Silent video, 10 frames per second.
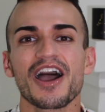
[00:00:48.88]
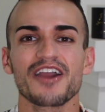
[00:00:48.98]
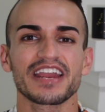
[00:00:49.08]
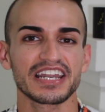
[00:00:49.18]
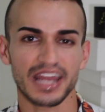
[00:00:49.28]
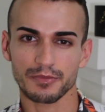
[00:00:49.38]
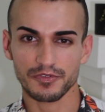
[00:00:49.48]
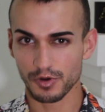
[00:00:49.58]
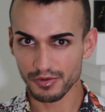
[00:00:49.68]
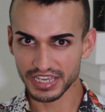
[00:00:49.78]
All right, now
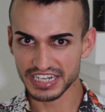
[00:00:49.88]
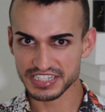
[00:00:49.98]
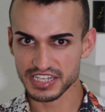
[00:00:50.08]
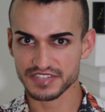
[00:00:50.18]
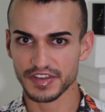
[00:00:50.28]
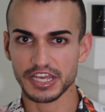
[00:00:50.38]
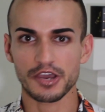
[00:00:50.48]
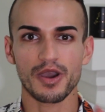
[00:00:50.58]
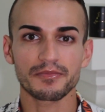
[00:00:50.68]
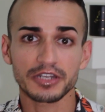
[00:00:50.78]
before we get into this
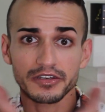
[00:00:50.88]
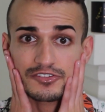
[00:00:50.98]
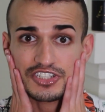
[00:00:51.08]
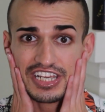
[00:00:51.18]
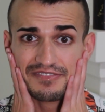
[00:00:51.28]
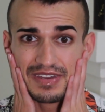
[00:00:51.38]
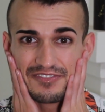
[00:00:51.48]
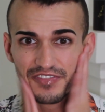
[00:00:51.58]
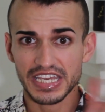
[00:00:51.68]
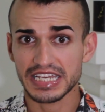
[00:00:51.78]
video, I'm gonna go shave my
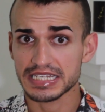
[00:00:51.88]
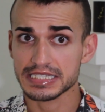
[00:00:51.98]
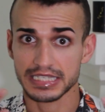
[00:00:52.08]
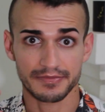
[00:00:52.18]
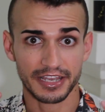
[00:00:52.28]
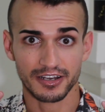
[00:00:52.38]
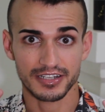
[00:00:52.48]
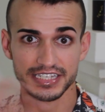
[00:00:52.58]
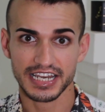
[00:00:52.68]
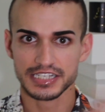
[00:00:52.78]
face, get my
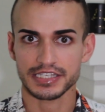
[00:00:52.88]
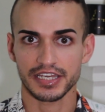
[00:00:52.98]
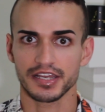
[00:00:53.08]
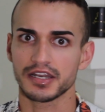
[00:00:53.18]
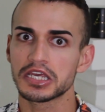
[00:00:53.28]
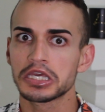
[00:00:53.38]
contacts in,